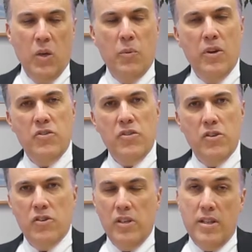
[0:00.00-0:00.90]
But
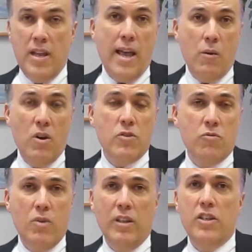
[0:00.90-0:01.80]
essentially the IRS
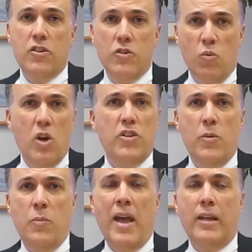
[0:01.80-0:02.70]
really just wants
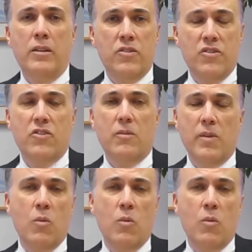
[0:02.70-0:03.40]
you back in the system.